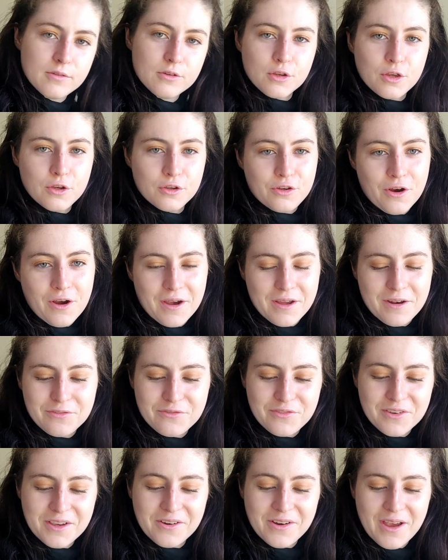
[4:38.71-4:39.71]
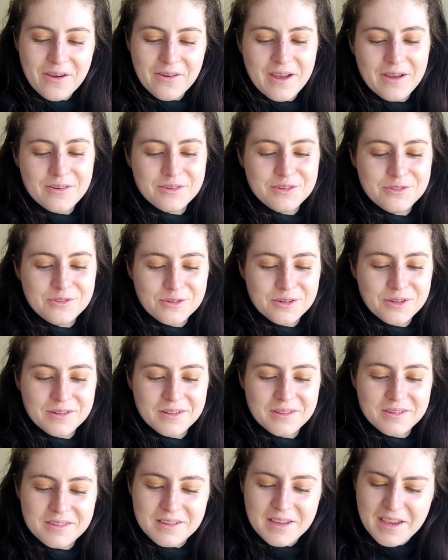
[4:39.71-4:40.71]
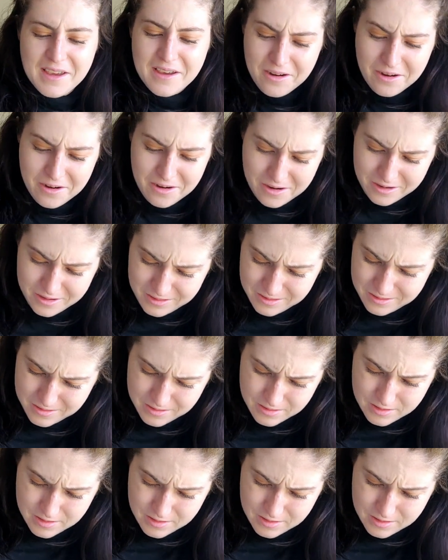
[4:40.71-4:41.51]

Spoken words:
I'm just trying to figure out how to turn the thing on.